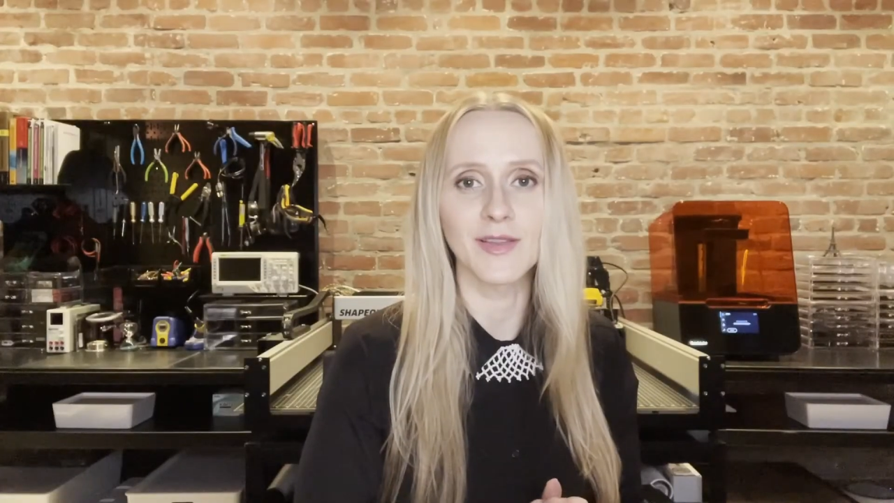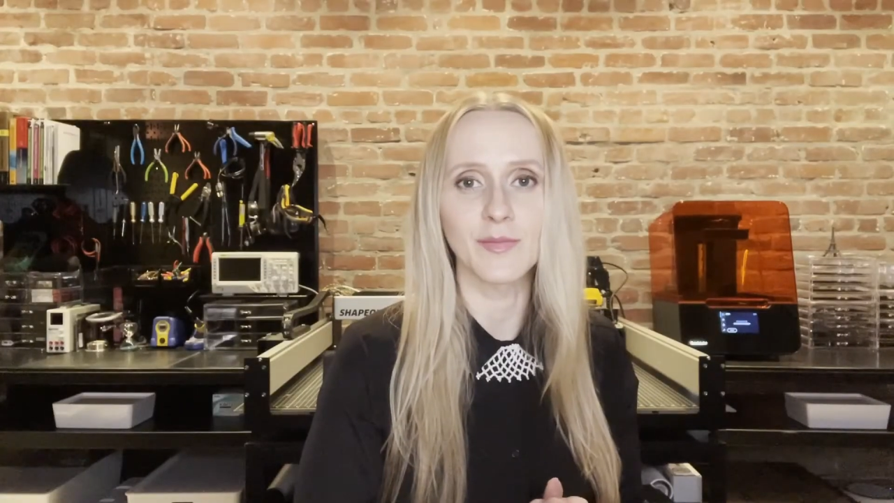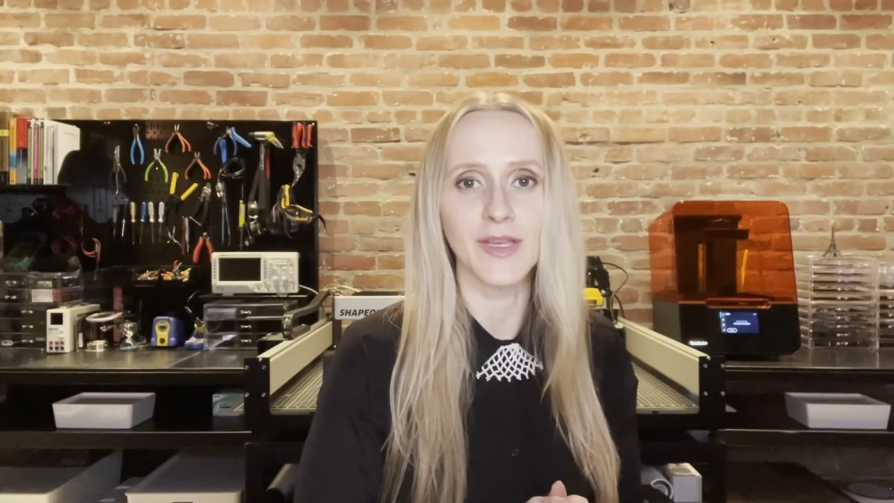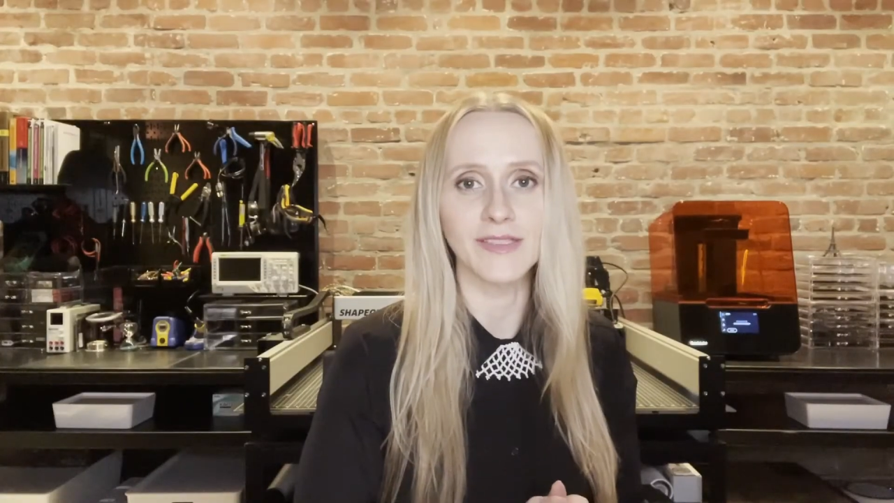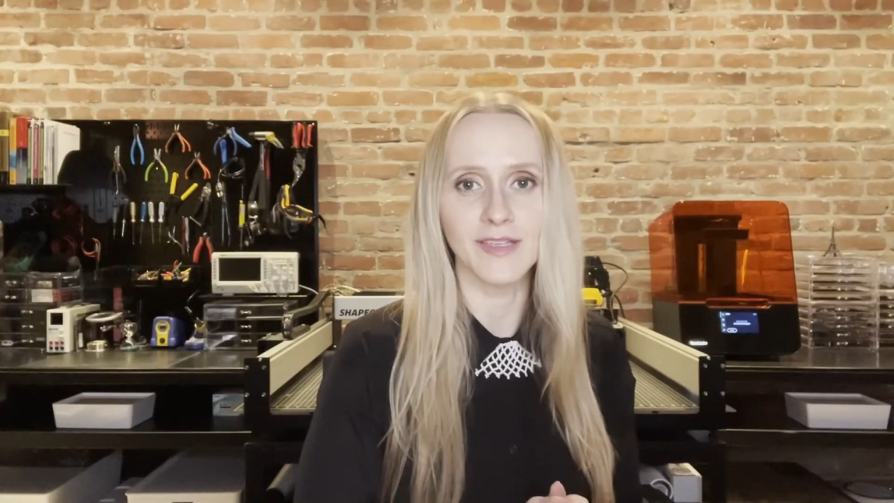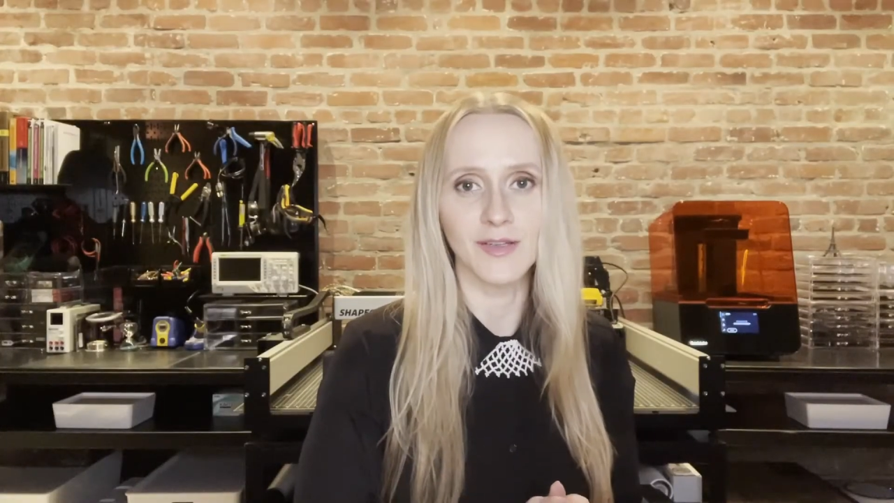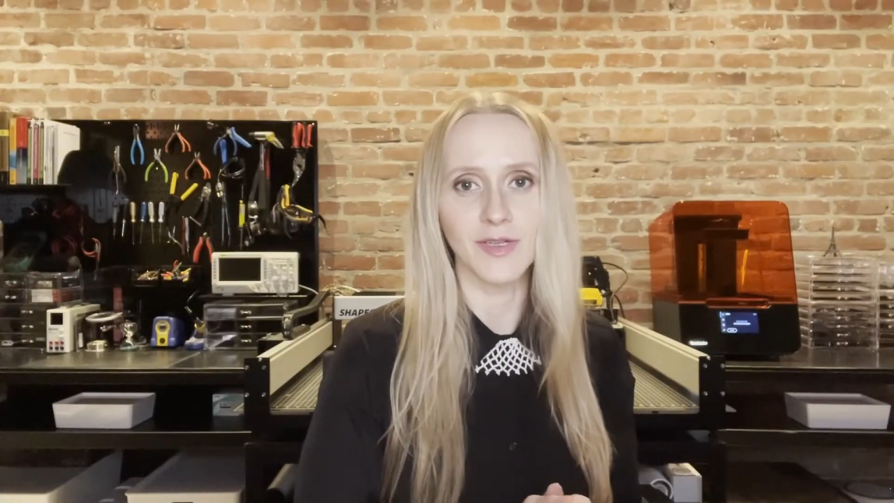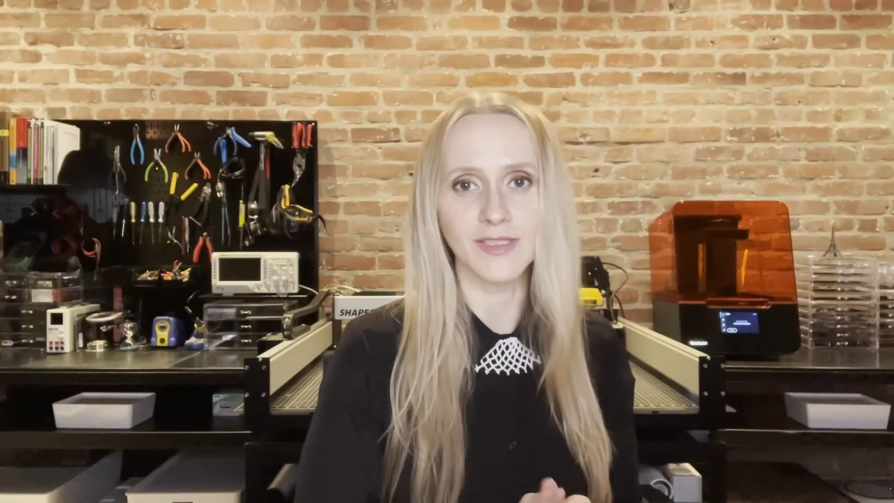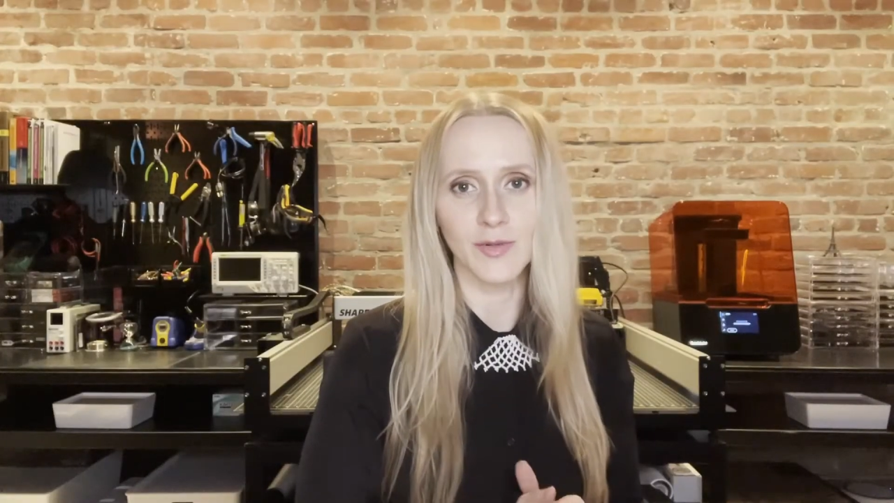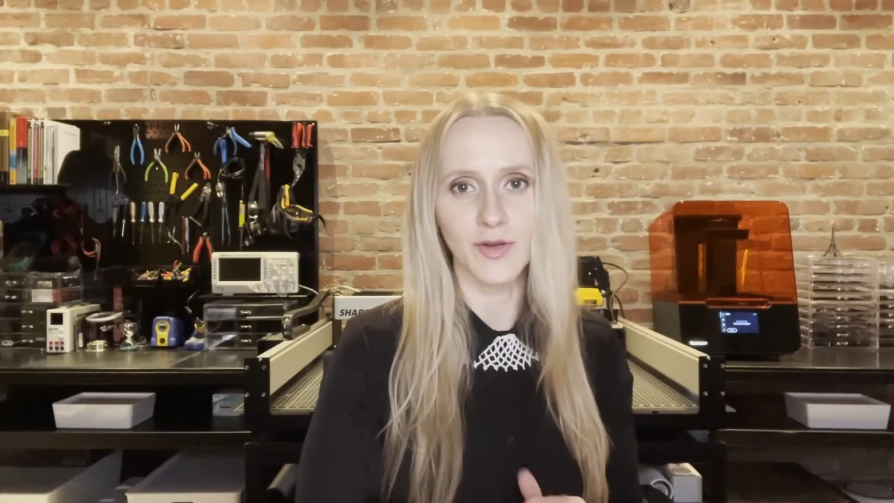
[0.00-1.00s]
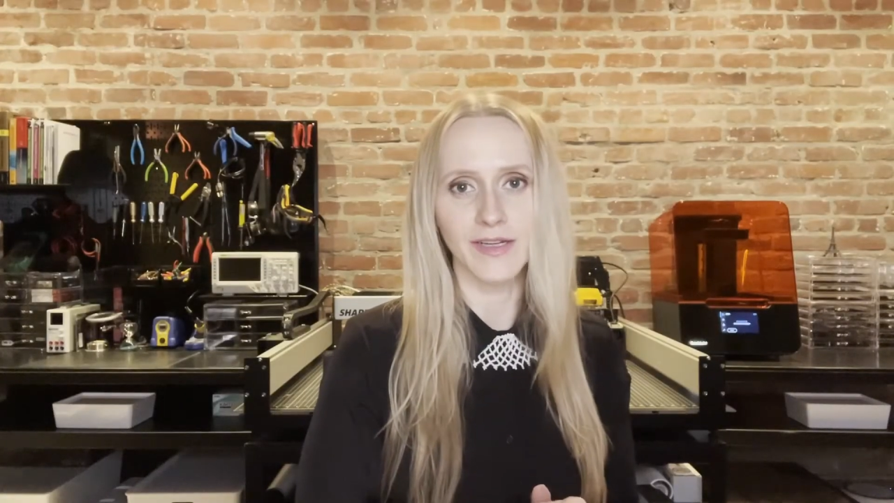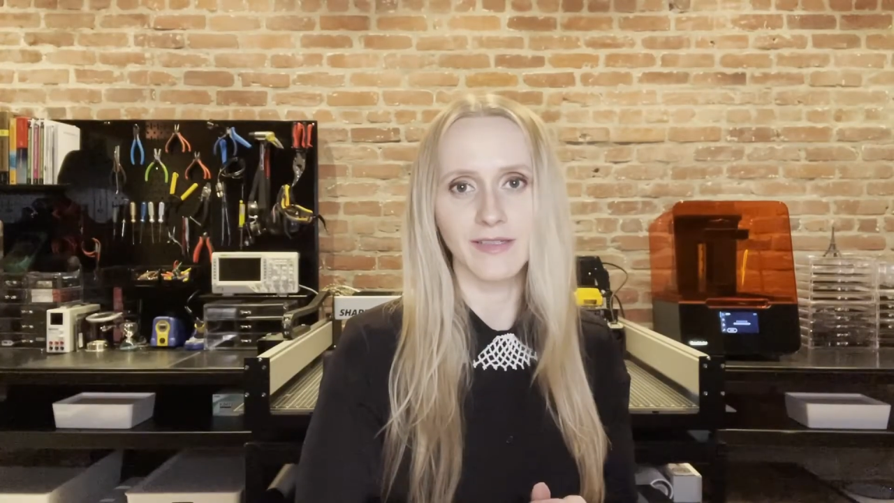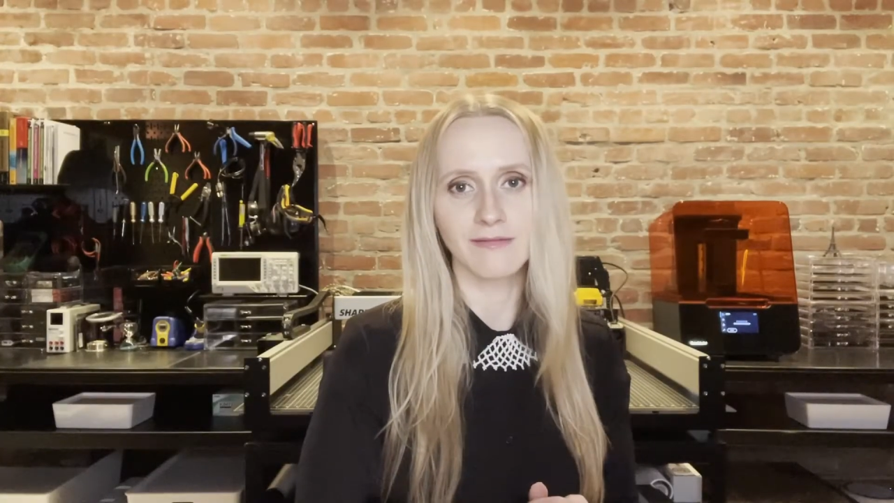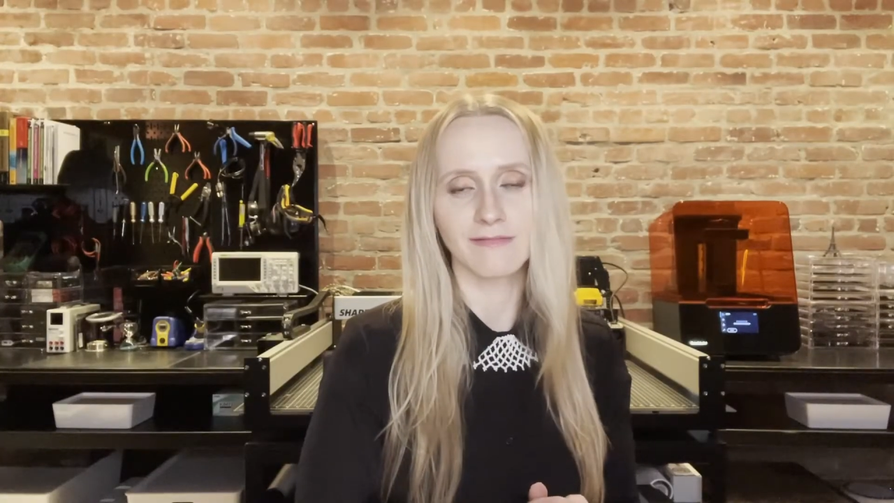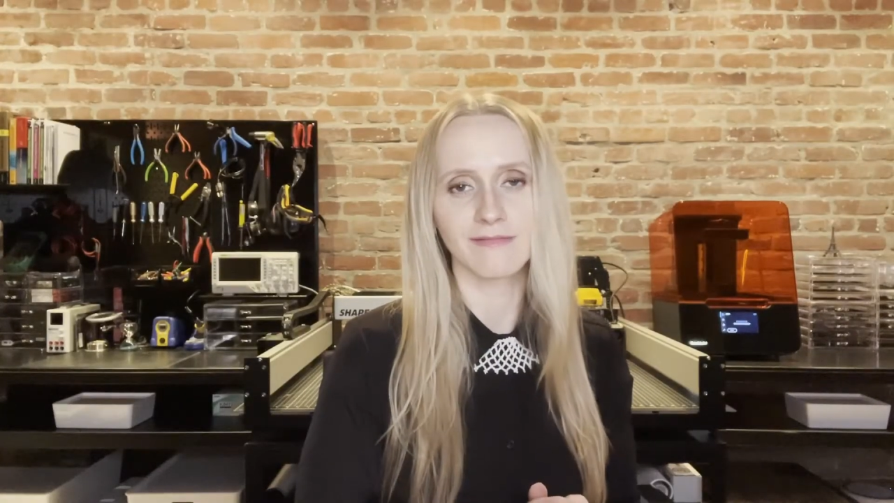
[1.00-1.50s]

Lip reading: the Basic Respirator.